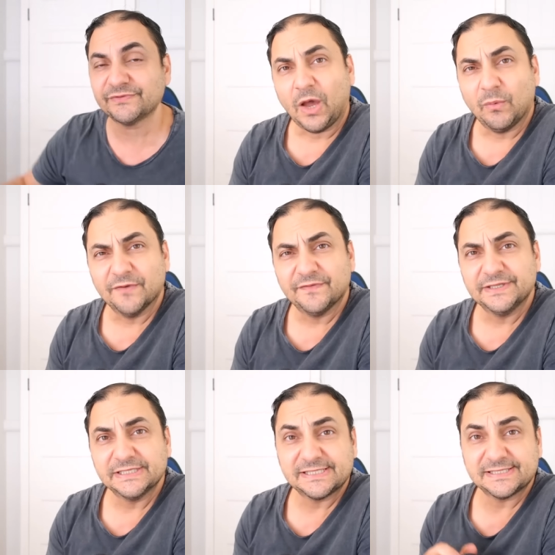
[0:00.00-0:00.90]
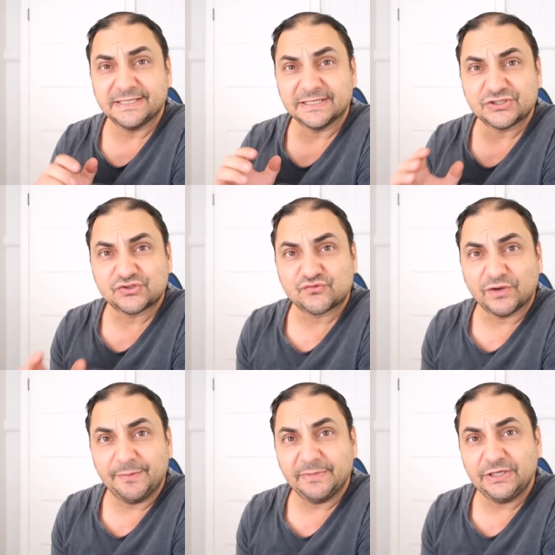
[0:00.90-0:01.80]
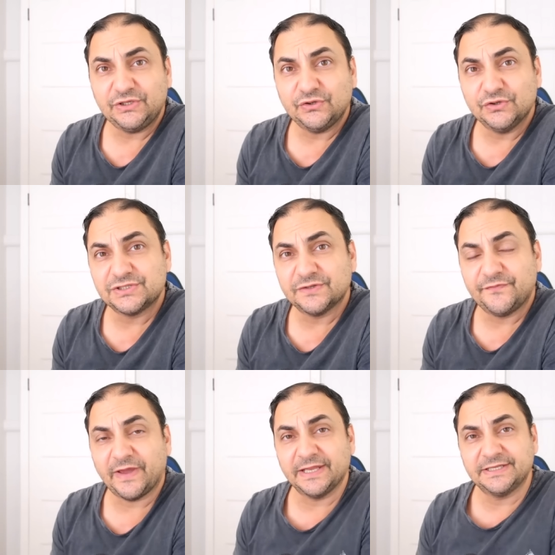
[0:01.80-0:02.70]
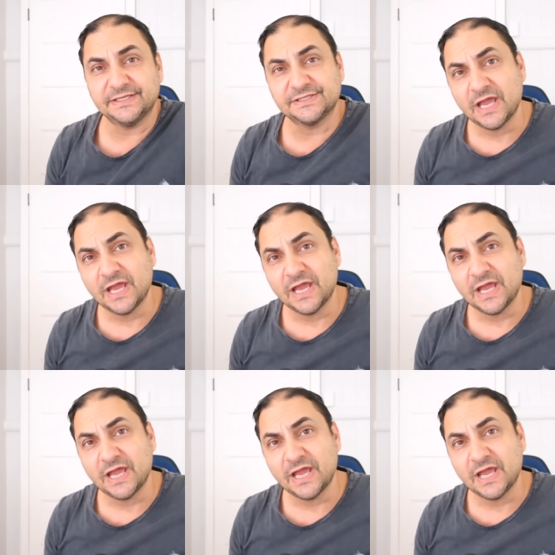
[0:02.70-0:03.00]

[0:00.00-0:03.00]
However, this is an extremely huge advantage